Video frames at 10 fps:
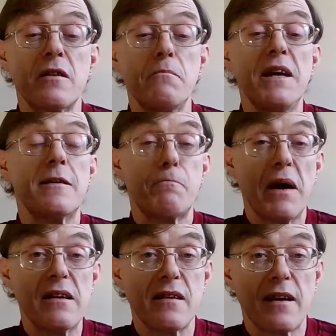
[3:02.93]
meet
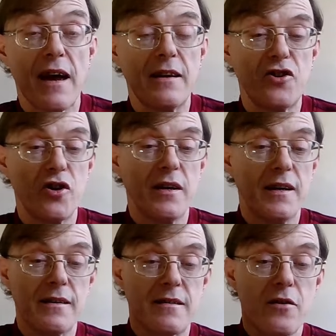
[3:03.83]
basic energy
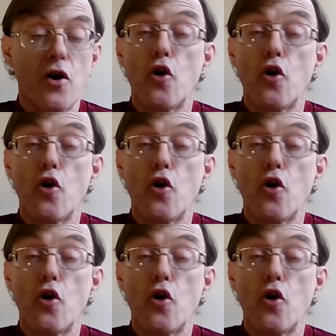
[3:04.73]
needs,